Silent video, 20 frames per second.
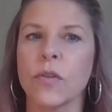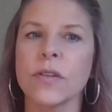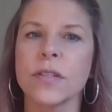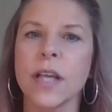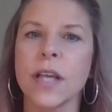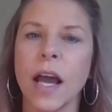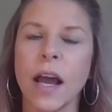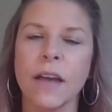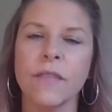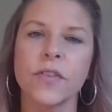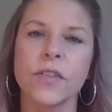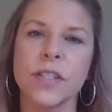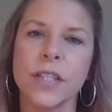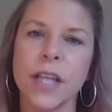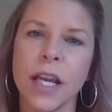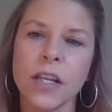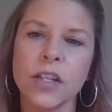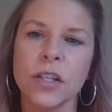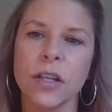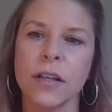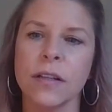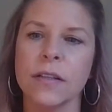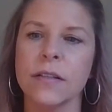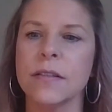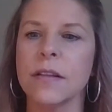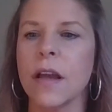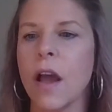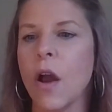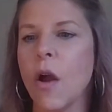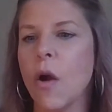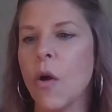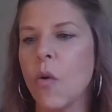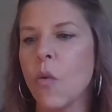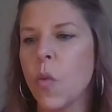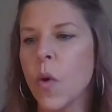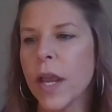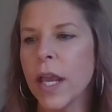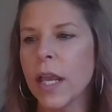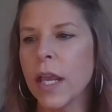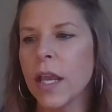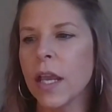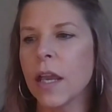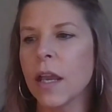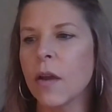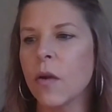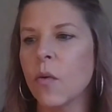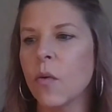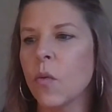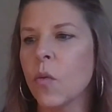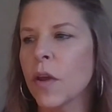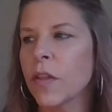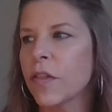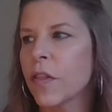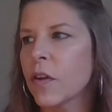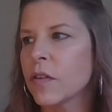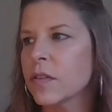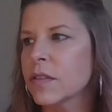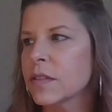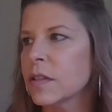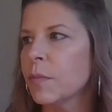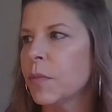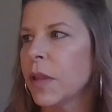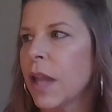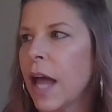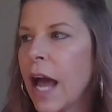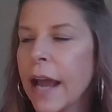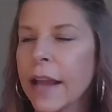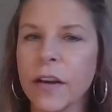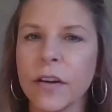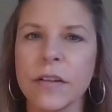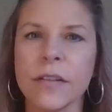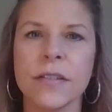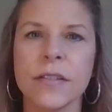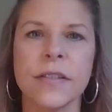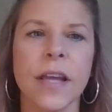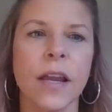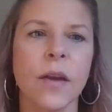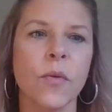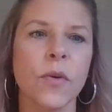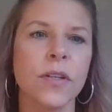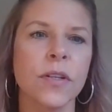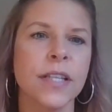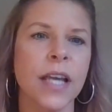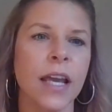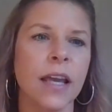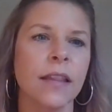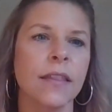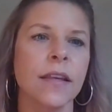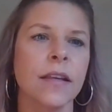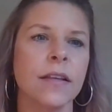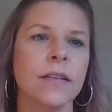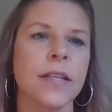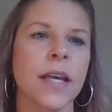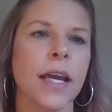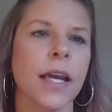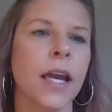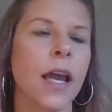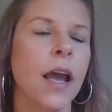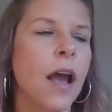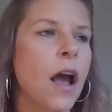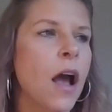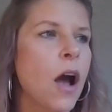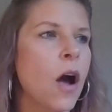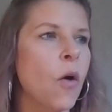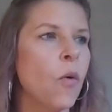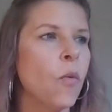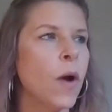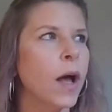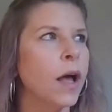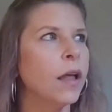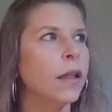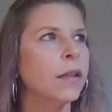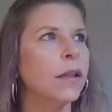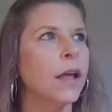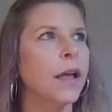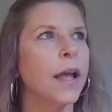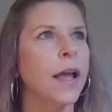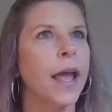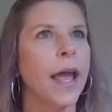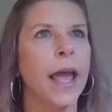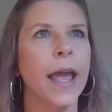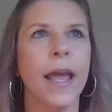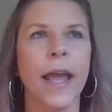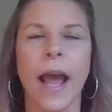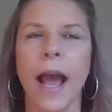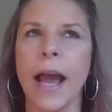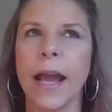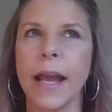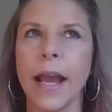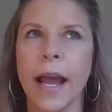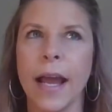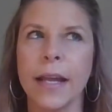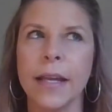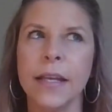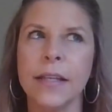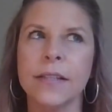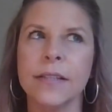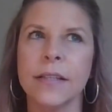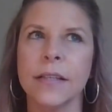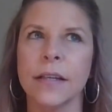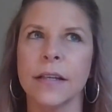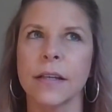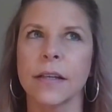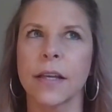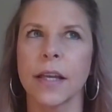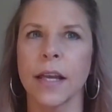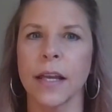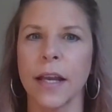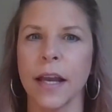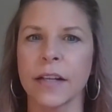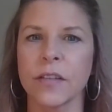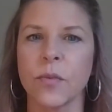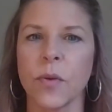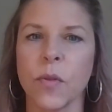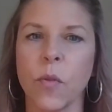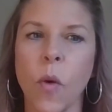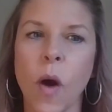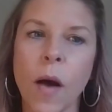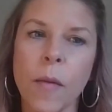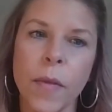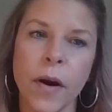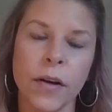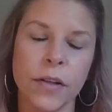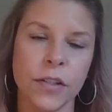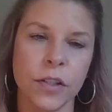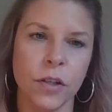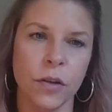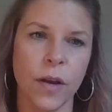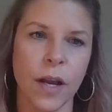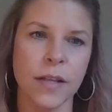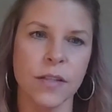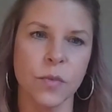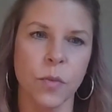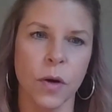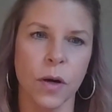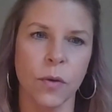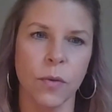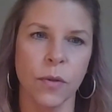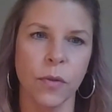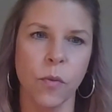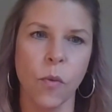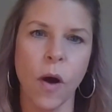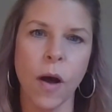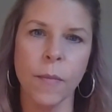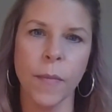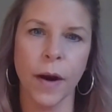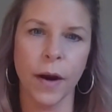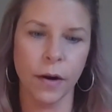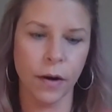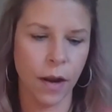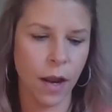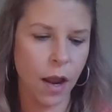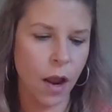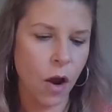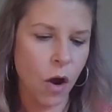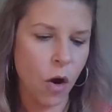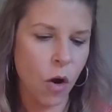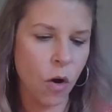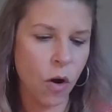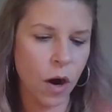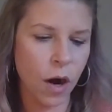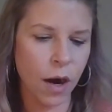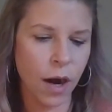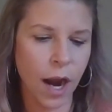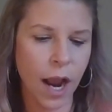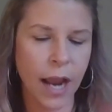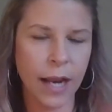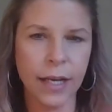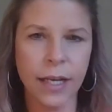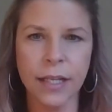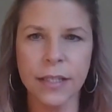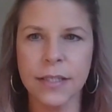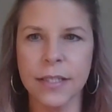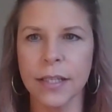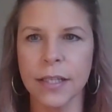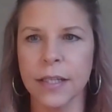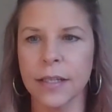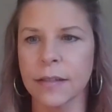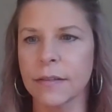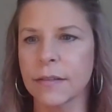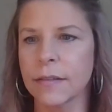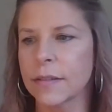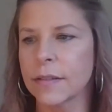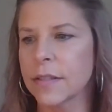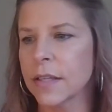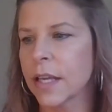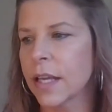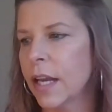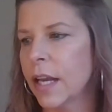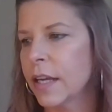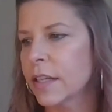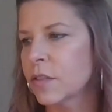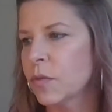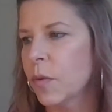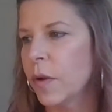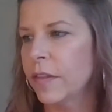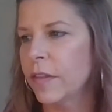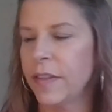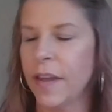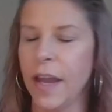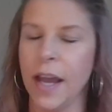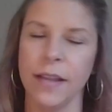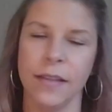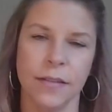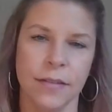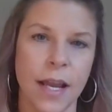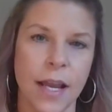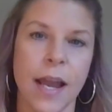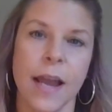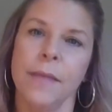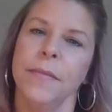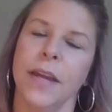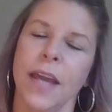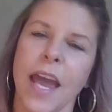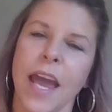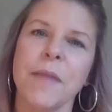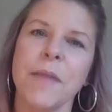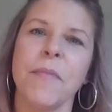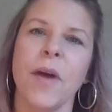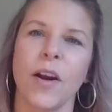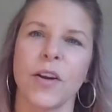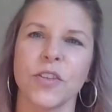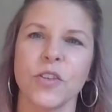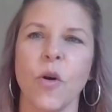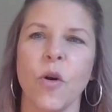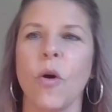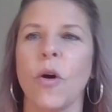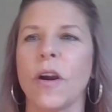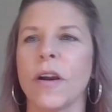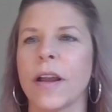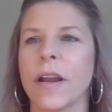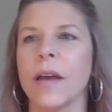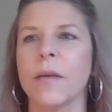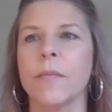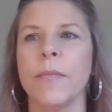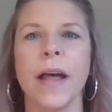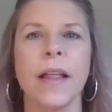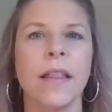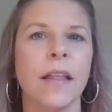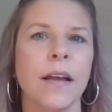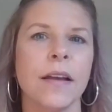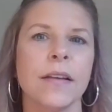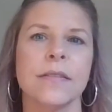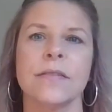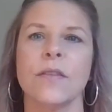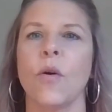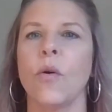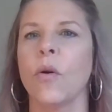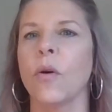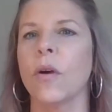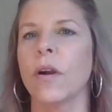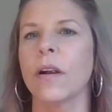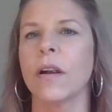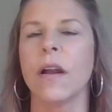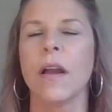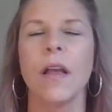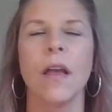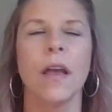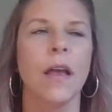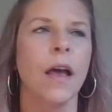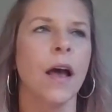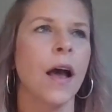Through those conversations, with those suppliers, they were saying things like, well, hey, I need to connect with Walmart. Do you guys work with Walmart? Or I need to connect with, at the time, Kmart or Cabela's or